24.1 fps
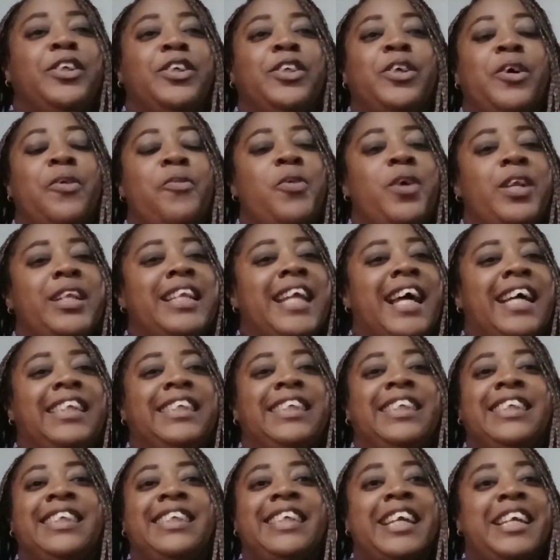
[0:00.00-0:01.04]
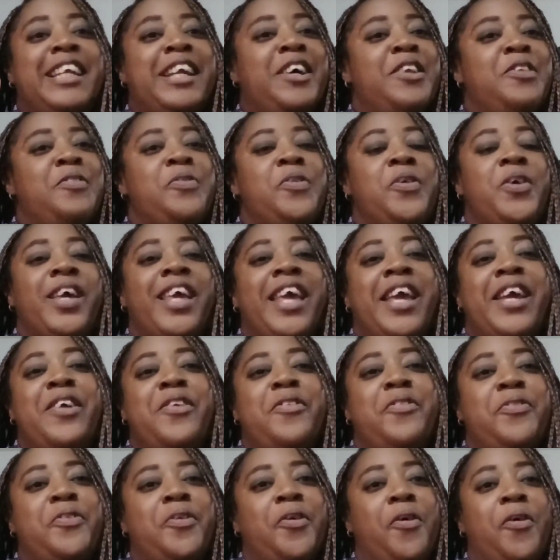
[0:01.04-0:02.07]
someone that is an
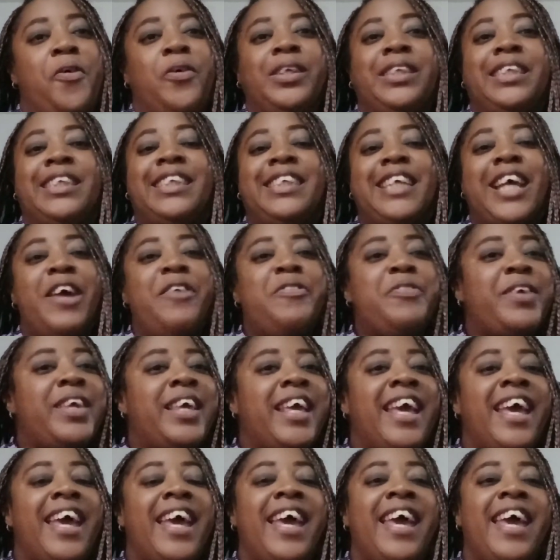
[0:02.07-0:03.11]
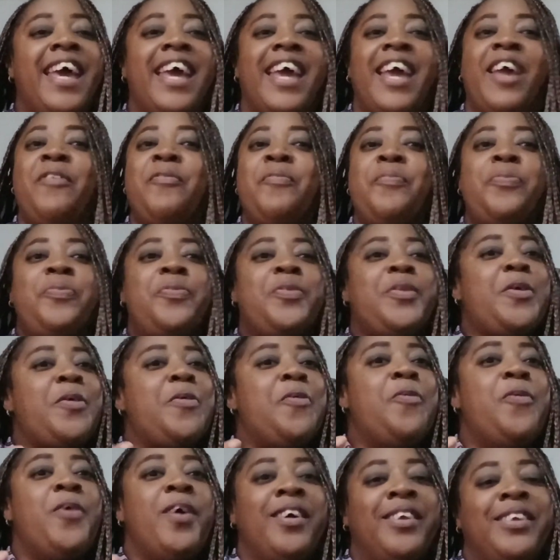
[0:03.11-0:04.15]
advocate for self-care,
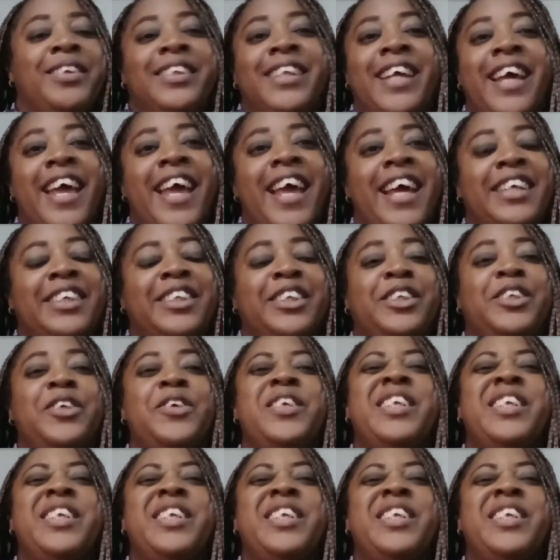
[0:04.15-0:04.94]
wellness.